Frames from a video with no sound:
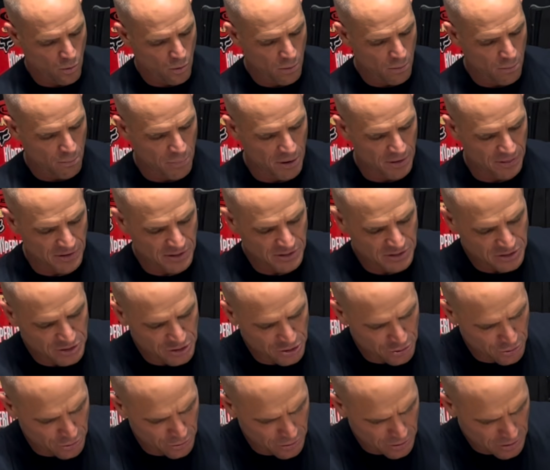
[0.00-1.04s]
But these
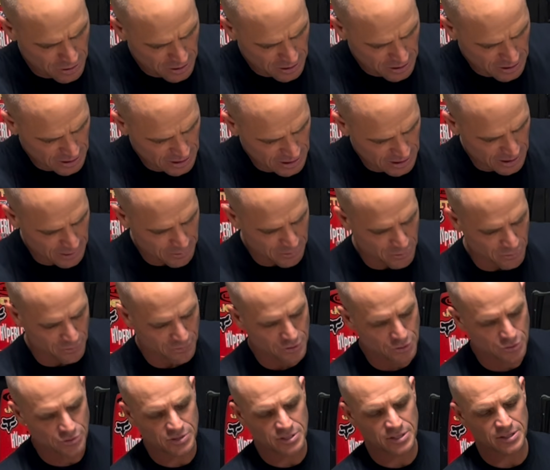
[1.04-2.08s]
new clips we've
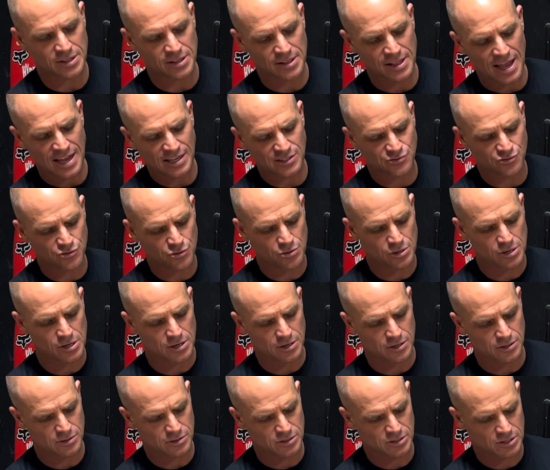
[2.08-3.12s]
used in the last few
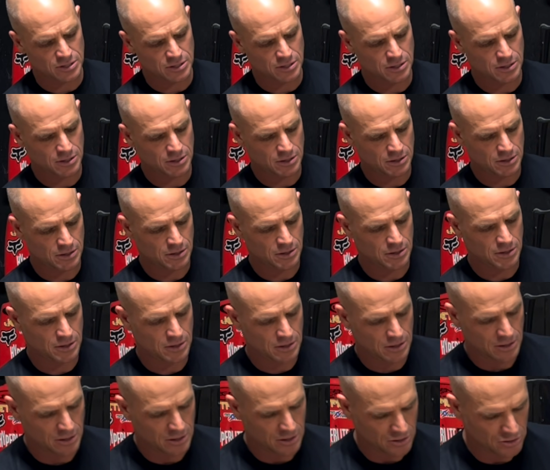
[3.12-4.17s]
years,
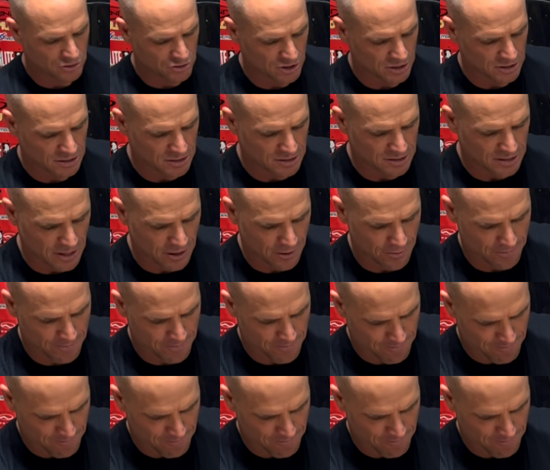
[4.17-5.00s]
check this out.